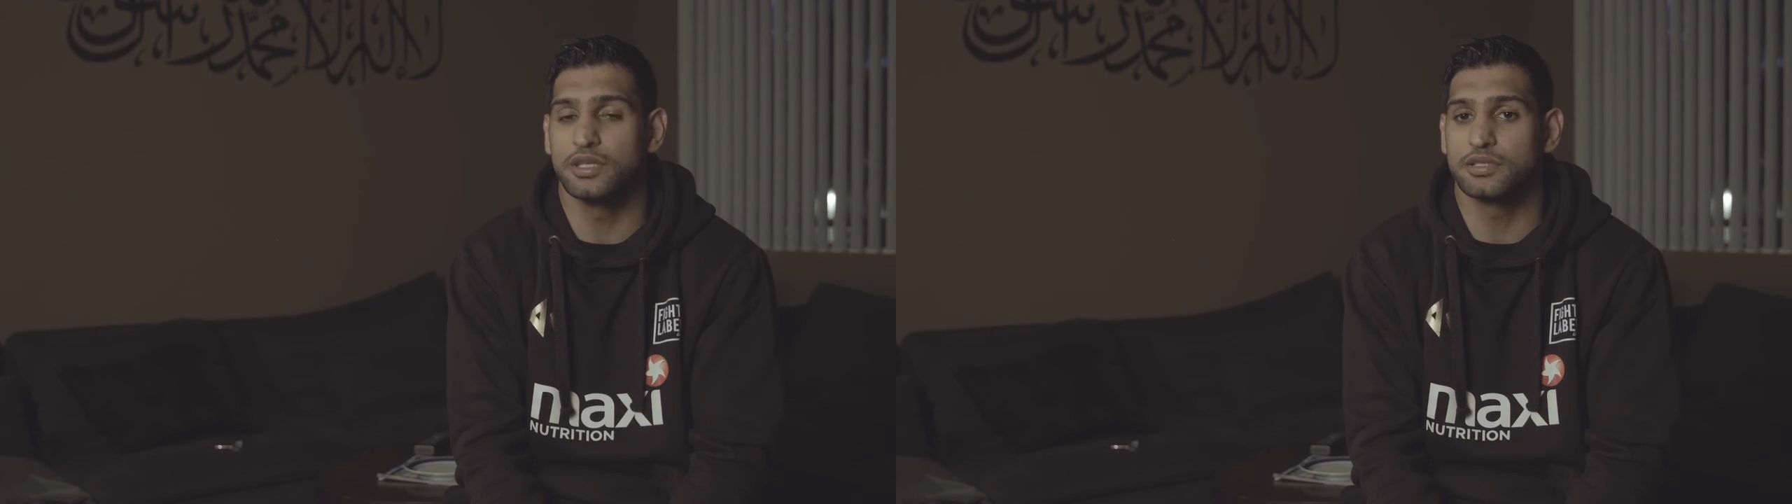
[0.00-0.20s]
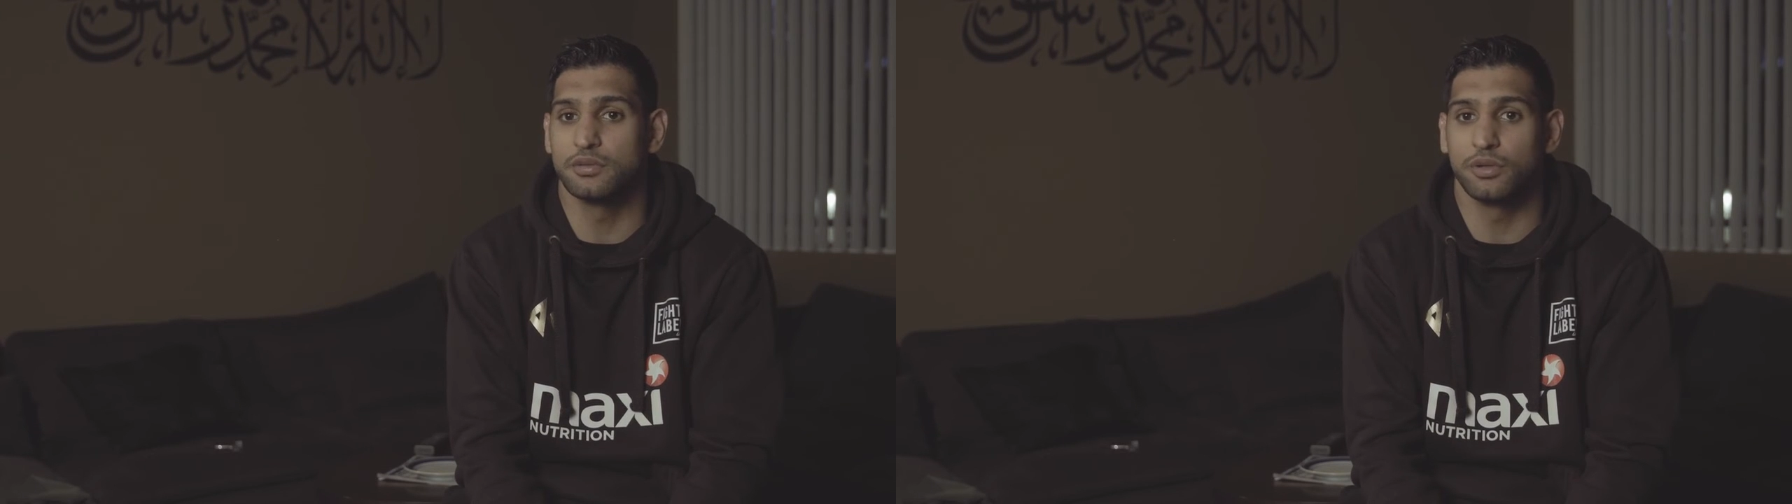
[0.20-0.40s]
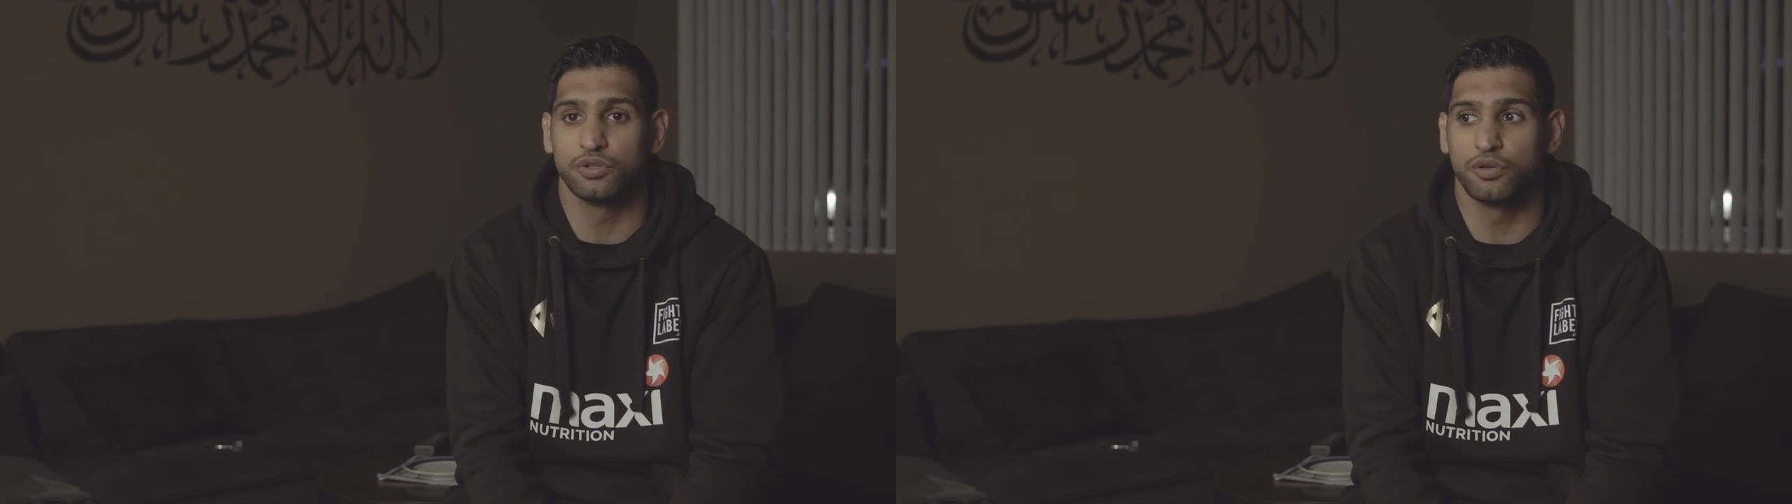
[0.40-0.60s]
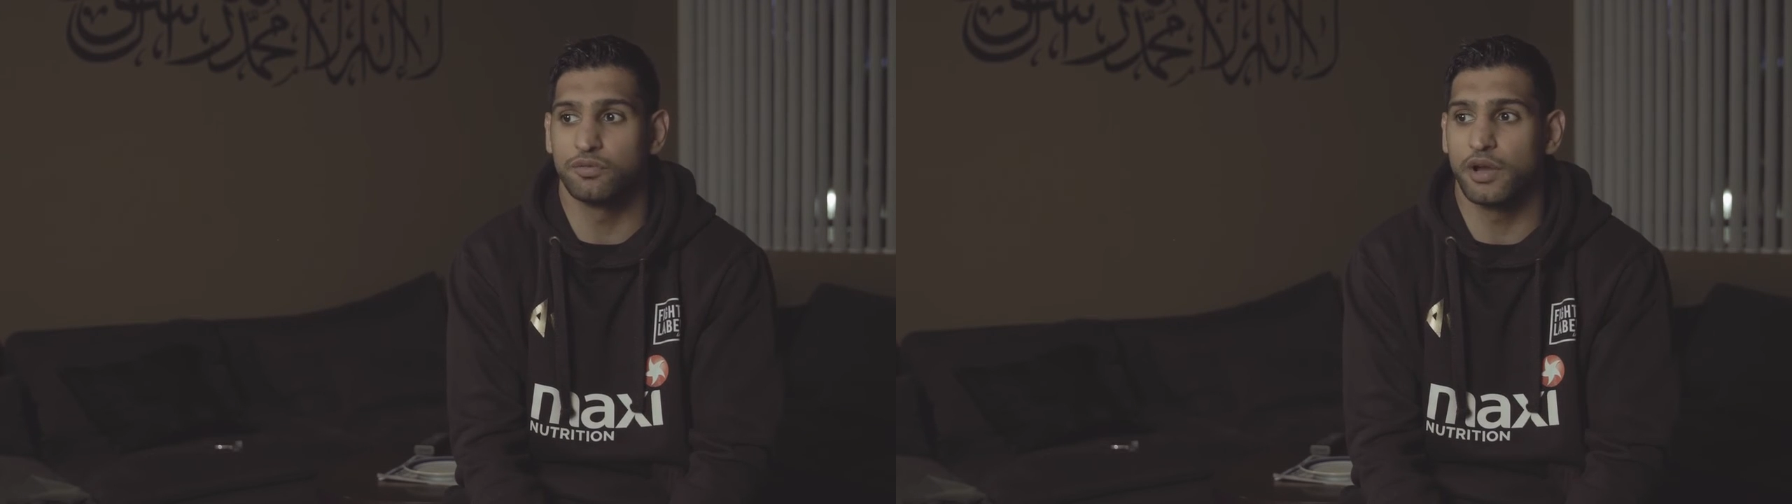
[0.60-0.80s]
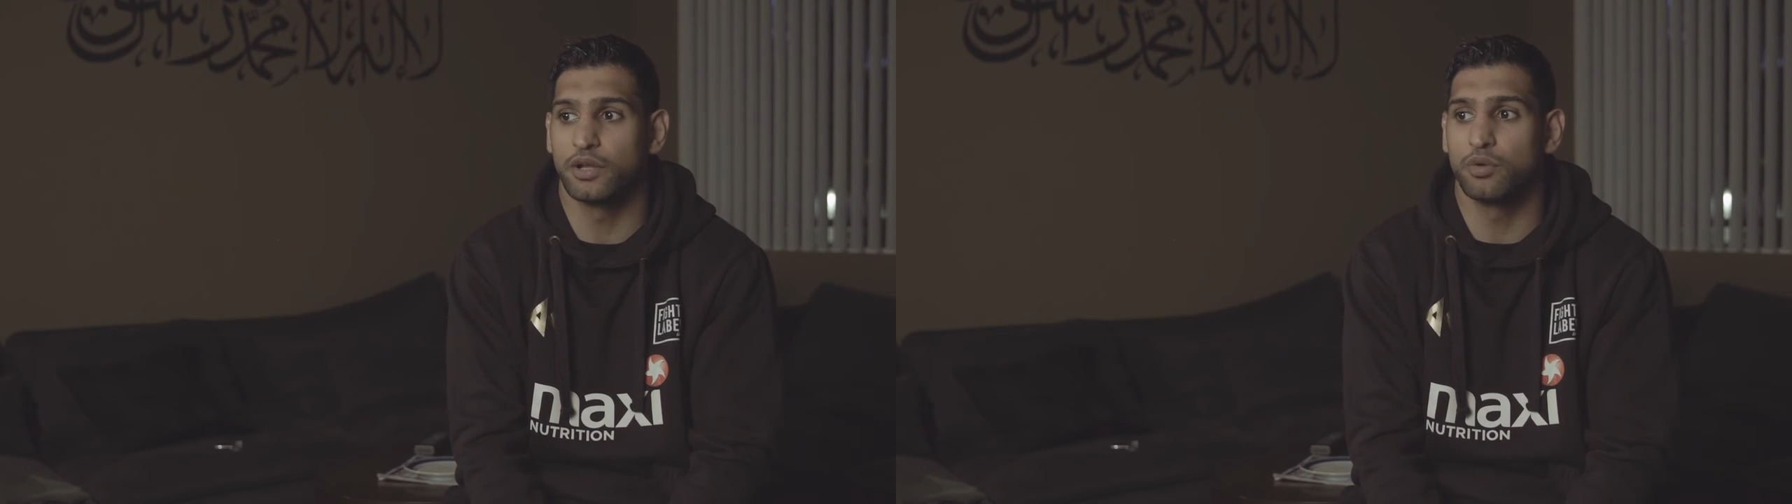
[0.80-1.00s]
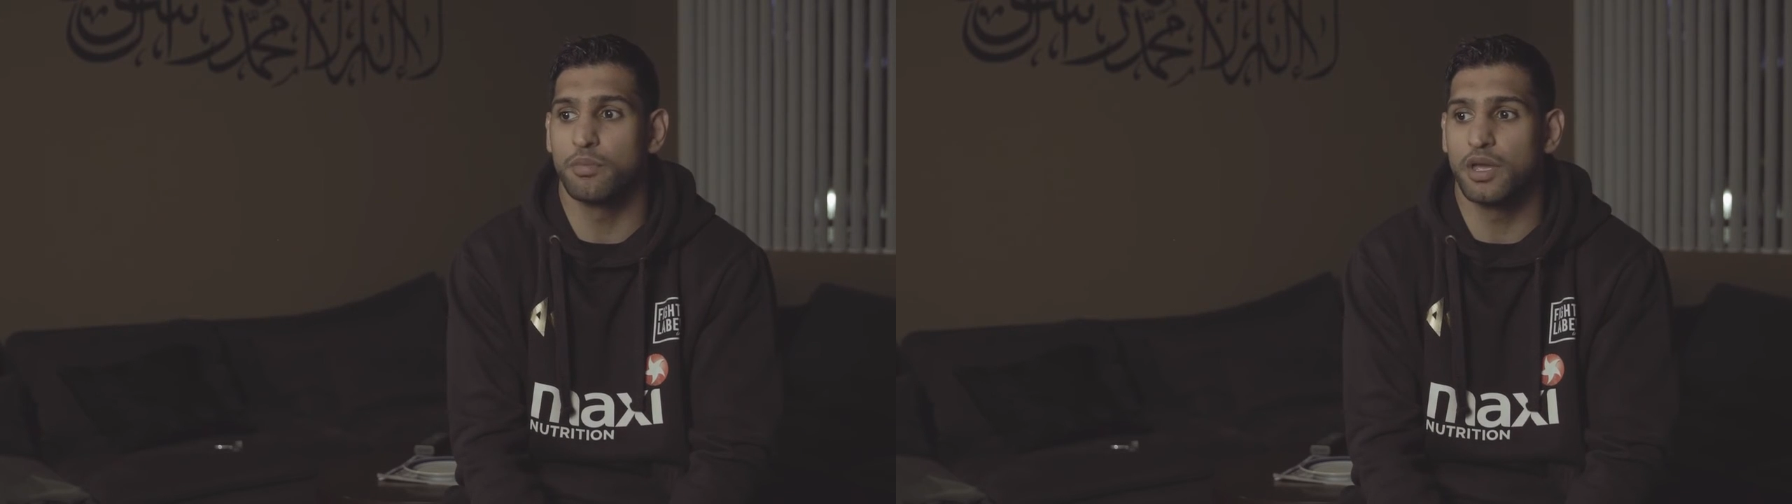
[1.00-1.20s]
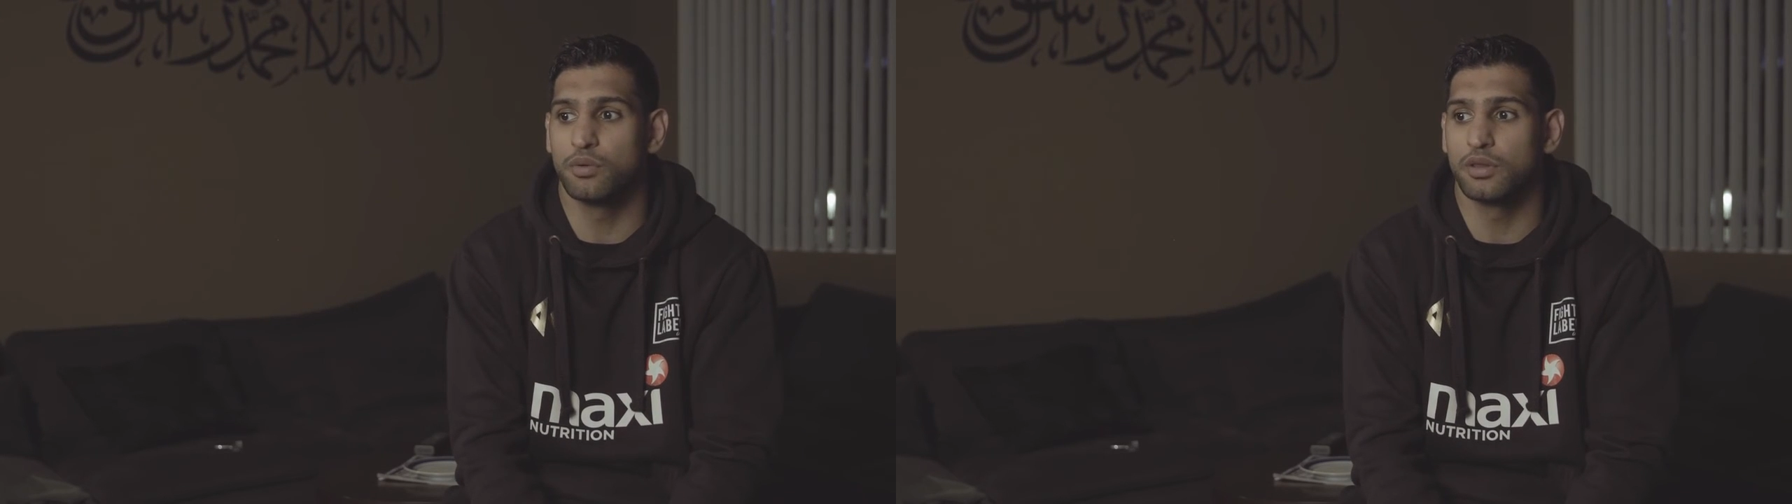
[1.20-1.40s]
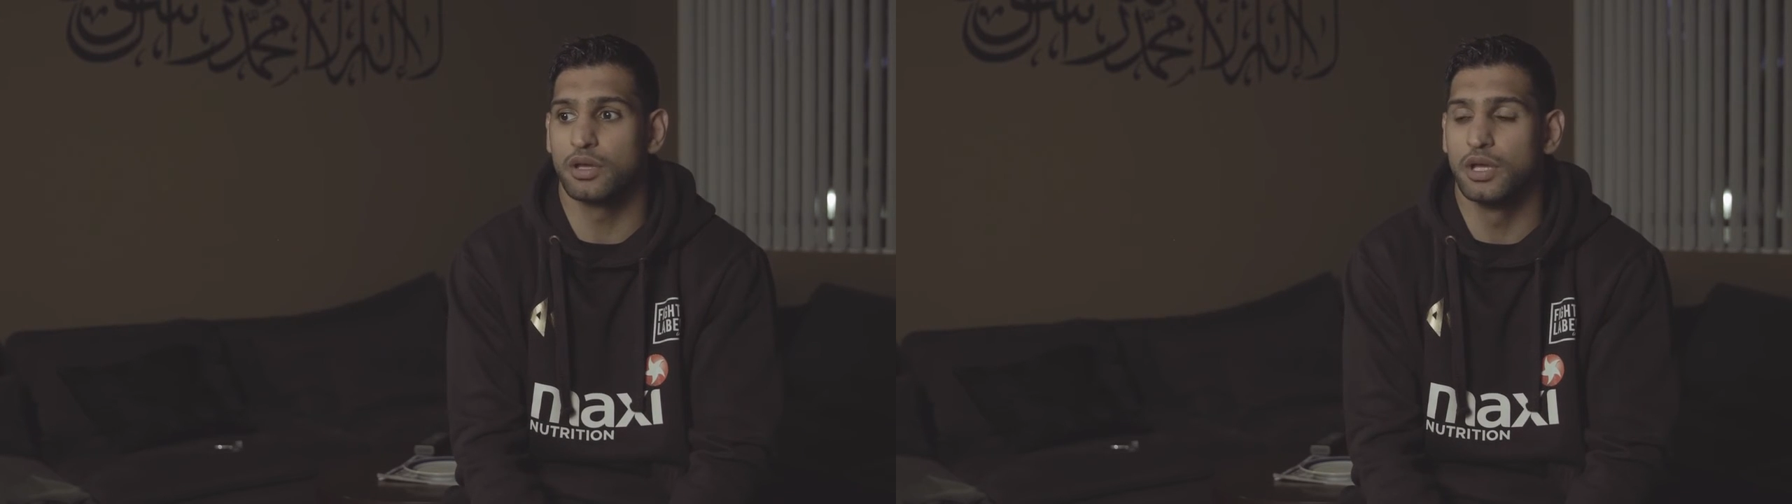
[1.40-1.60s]
It's going to be a tough fight. I know
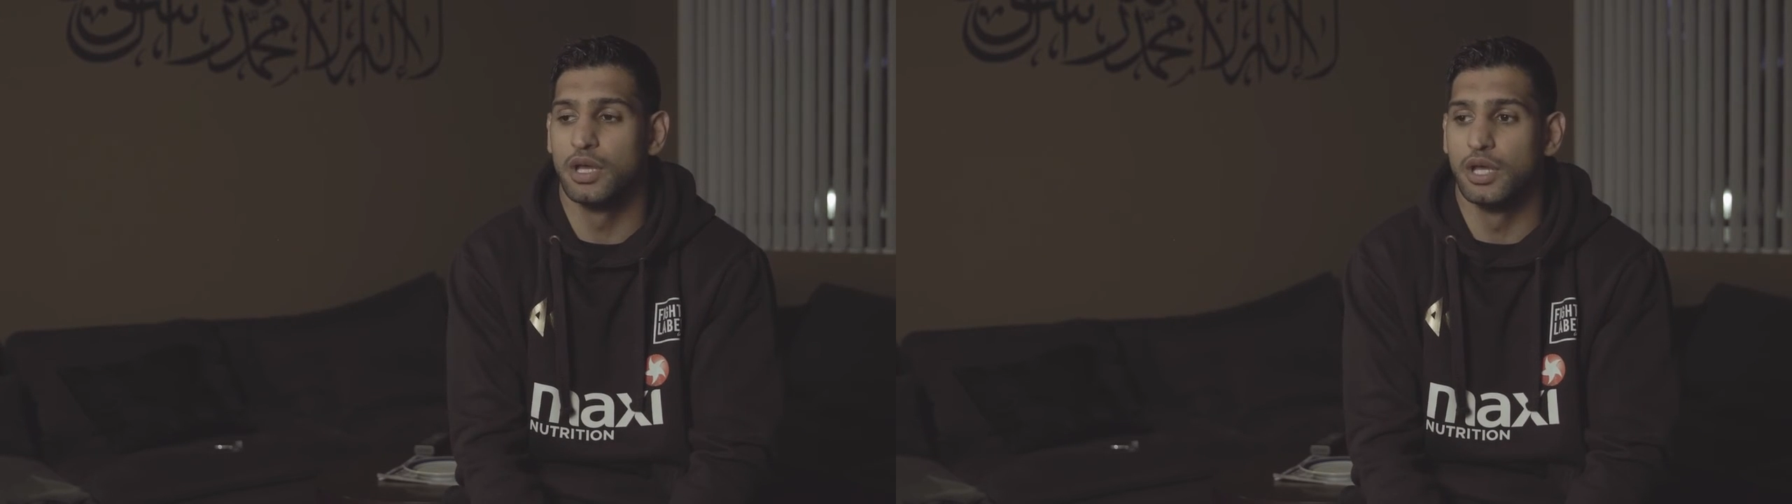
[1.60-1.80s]
Mayweather